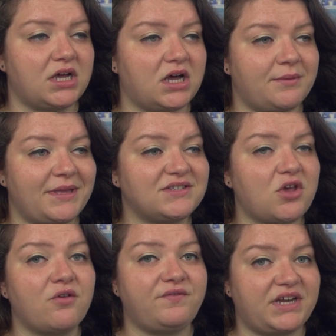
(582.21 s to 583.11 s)
um, is
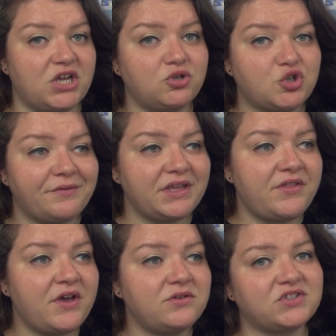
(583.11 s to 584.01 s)
all video trivia,
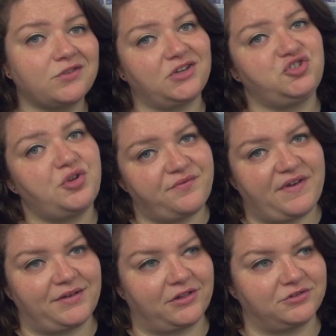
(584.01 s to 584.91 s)
though, so like join the
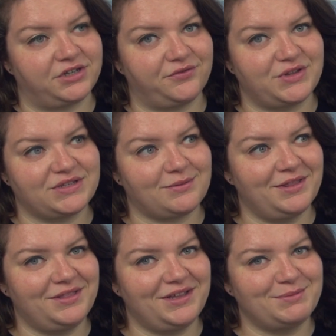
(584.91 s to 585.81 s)
$5 tier for this
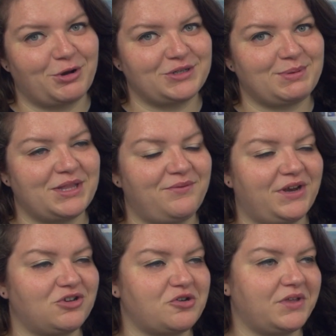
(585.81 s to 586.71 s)
month and participate in the
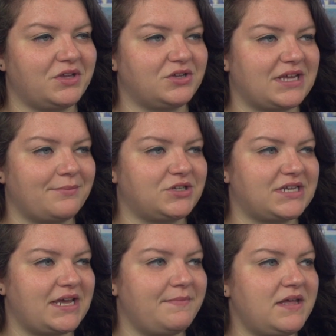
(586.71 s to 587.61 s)
video trivia. Good time, good
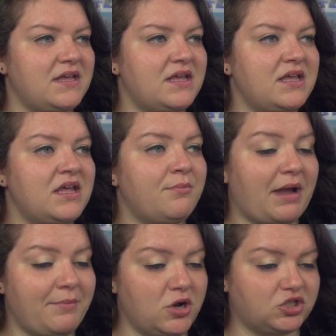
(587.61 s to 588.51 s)
time.
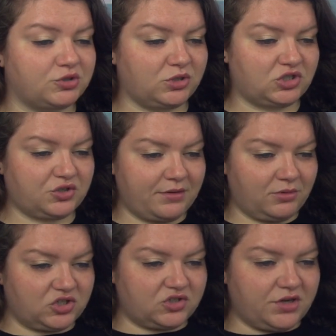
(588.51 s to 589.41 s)
Buy merch. Merch is great,
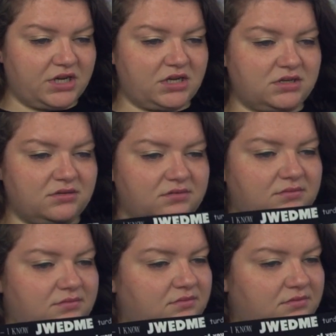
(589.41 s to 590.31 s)
merch is grand.
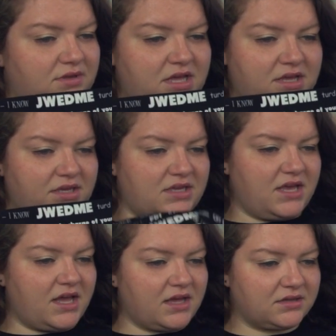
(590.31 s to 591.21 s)
Heck
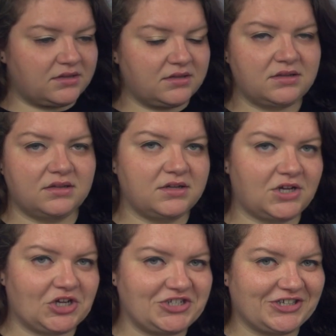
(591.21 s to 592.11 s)
yeah.
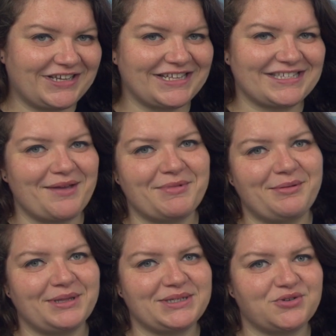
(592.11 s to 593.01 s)
Until next time,
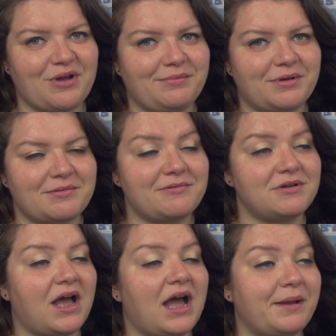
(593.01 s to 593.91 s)
comment, like, subscribe.
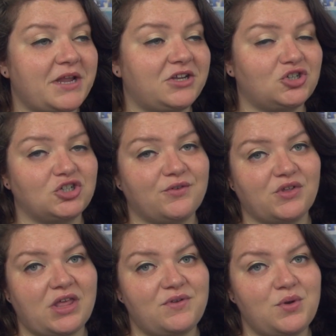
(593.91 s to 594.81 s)
I'm not in charge of
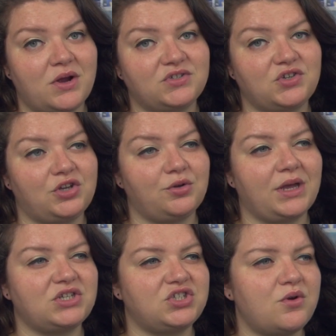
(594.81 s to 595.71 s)
your life. You are, so you do.
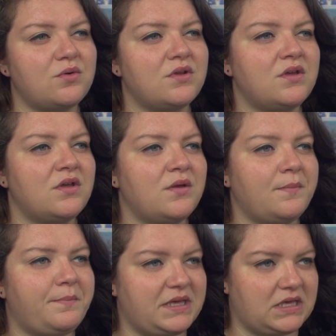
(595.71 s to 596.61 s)
And don't
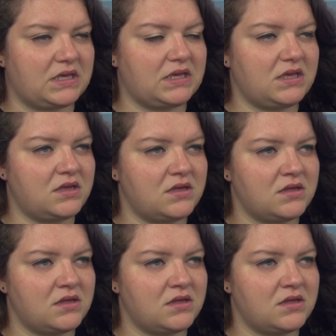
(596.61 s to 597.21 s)
be.